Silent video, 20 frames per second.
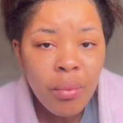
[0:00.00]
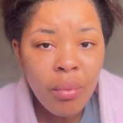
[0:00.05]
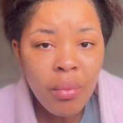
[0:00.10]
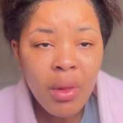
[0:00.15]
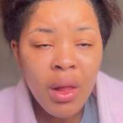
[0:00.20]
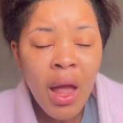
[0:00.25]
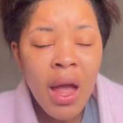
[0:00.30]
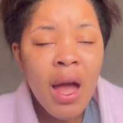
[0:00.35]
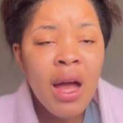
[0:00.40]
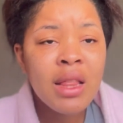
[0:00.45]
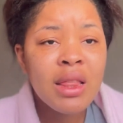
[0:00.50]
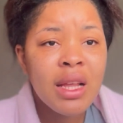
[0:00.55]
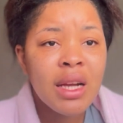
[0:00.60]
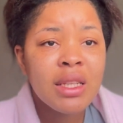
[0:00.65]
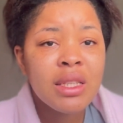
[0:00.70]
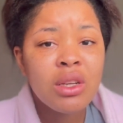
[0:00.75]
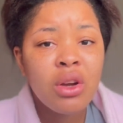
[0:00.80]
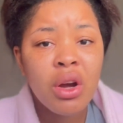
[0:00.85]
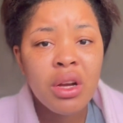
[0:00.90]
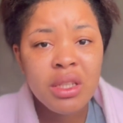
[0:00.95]
And that
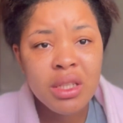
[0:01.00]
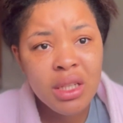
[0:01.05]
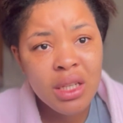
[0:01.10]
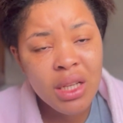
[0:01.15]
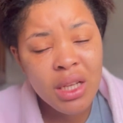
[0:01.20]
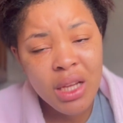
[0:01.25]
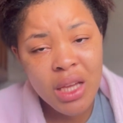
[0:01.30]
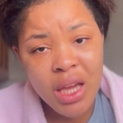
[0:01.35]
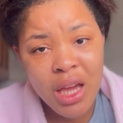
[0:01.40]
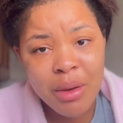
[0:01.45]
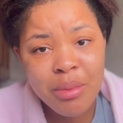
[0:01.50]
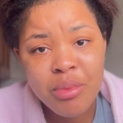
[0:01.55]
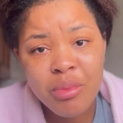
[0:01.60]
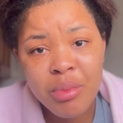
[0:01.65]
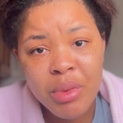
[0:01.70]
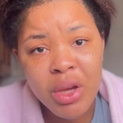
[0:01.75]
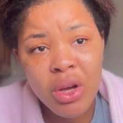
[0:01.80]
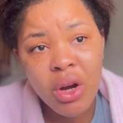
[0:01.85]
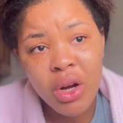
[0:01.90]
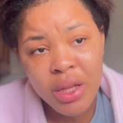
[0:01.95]
constantly kept
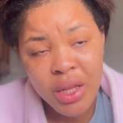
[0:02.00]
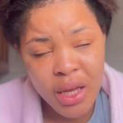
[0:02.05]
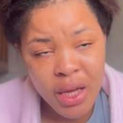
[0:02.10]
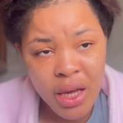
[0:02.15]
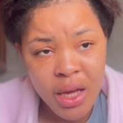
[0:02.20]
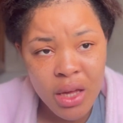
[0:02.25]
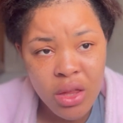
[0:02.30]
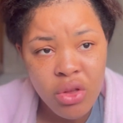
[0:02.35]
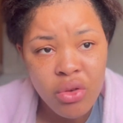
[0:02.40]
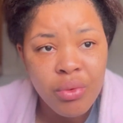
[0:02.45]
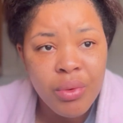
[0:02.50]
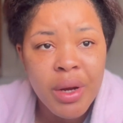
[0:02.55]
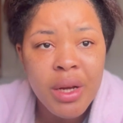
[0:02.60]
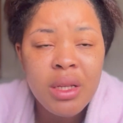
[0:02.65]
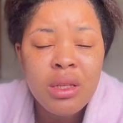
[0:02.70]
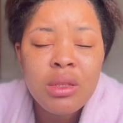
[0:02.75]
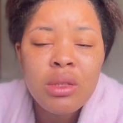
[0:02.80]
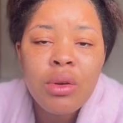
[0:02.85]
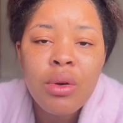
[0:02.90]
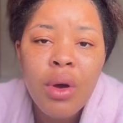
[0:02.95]
me on edge, right?
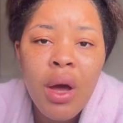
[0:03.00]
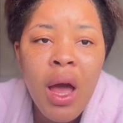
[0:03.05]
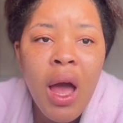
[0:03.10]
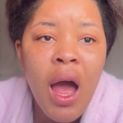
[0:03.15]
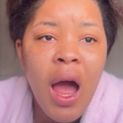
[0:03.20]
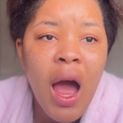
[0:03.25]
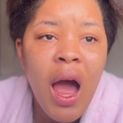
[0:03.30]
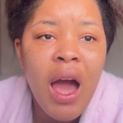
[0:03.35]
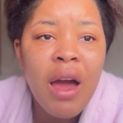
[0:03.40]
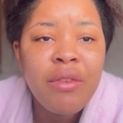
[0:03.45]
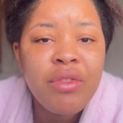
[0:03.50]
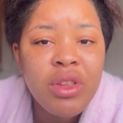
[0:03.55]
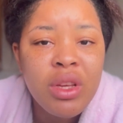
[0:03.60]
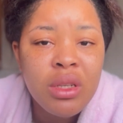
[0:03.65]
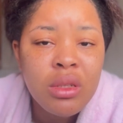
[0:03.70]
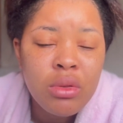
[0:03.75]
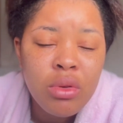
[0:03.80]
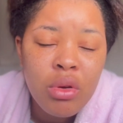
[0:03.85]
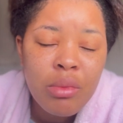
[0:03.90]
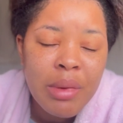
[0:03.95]
So I've just
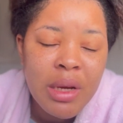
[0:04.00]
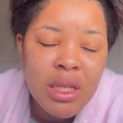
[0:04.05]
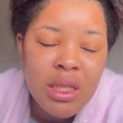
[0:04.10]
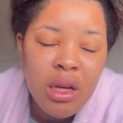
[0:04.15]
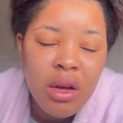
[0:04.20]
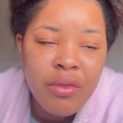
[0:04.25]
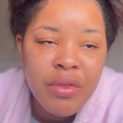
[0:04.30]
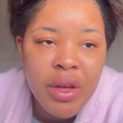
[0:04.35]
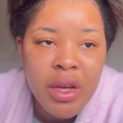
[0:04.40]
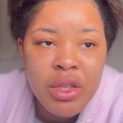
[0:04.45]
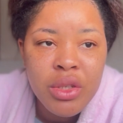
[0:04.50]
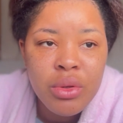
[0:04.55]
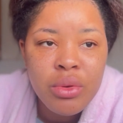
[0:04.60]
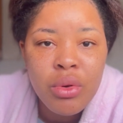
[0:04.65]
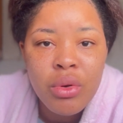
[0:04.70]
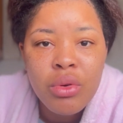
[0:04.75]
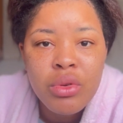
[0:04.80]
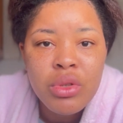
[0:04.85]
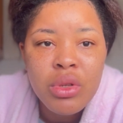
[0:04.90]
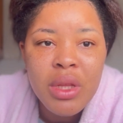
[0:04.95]
told myself that, you
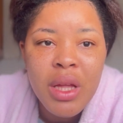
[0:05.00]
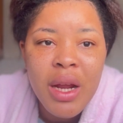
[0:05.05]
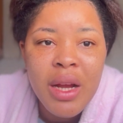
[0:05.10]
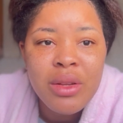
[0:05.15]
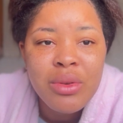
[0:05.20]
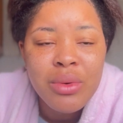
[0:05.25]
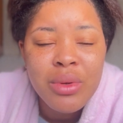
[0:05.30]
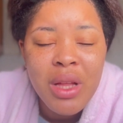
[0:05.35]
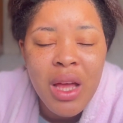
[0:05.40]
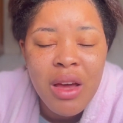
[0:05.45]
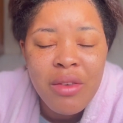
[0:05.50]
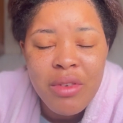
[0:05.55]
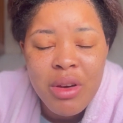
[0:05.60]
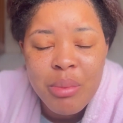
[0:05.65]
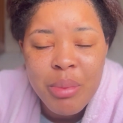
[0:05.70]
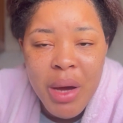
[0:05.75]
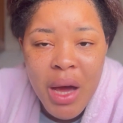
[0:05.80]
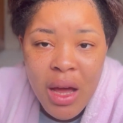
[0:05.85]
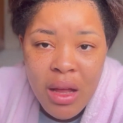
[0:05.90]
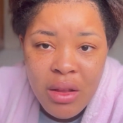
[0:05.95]
know, so that I don't have a
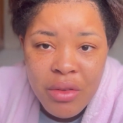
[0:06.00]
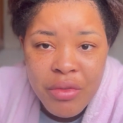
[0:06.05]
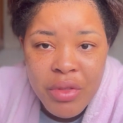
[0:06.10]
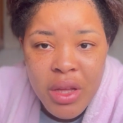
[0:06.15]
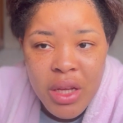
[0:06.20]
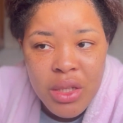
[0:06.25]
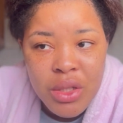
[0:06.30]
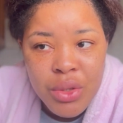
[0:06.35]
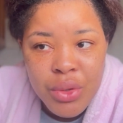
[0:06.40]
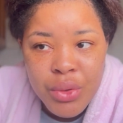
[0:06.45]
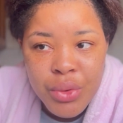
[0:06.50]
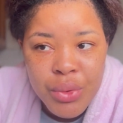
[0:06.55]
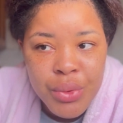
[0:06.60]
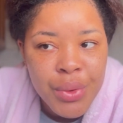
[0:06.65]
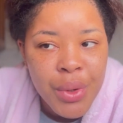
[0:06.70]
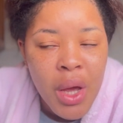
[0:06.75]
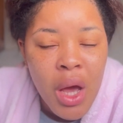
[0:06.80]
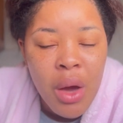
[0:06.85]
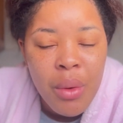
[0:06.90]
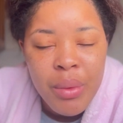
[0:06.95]
pile of things to do,
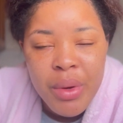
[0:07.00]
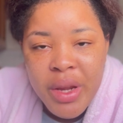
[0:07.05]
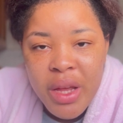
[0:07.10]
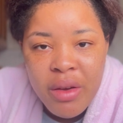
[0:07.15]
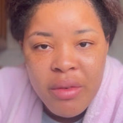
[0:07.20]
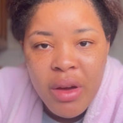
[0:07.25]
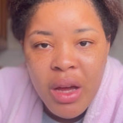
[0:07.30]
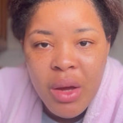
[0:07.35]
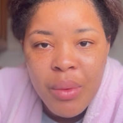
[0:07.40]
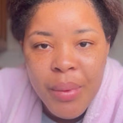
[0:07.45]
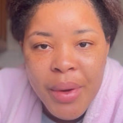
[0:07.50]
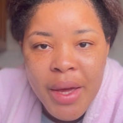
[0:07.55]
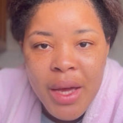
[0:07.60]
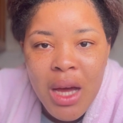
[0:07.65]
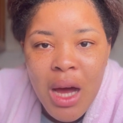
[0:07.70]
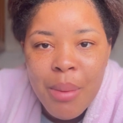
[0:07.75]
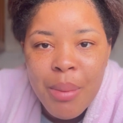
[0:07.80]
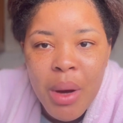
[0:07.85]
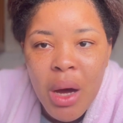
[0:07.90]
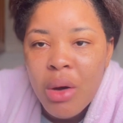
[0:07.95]
whenever I wake
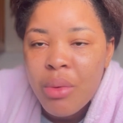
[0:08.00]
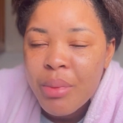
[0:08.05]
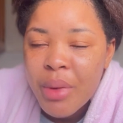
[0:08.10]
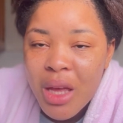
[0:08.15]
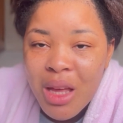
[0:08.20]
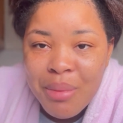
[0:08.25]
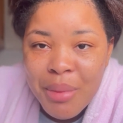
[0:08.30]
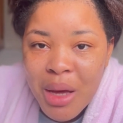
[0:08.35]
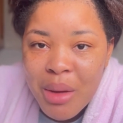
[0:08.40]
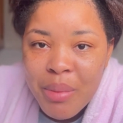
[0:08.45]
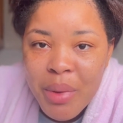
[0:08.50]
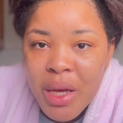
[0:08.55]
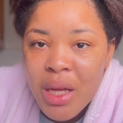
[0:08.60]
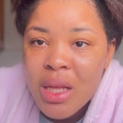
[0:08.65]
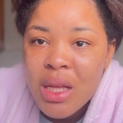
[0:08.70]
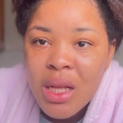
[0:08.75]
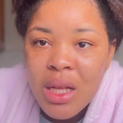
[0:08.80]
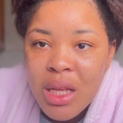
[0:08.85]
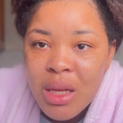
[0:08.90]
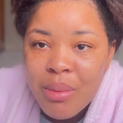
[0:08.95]
up, I'll make my bed,
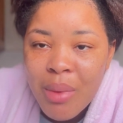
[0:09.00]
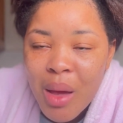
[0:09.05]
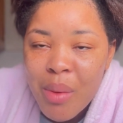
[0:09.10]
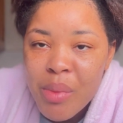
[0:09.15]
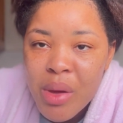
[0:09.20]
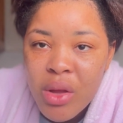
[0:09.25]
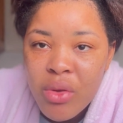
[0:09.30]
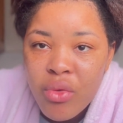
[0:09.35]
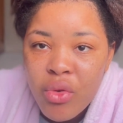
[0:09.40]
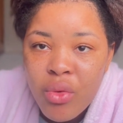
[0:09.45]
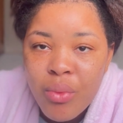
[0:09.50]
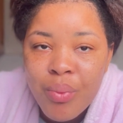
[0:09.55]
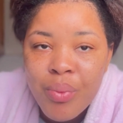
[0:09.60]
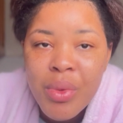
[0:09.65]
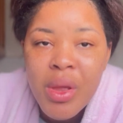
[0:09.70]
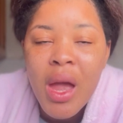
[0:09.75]
clean my bedroom.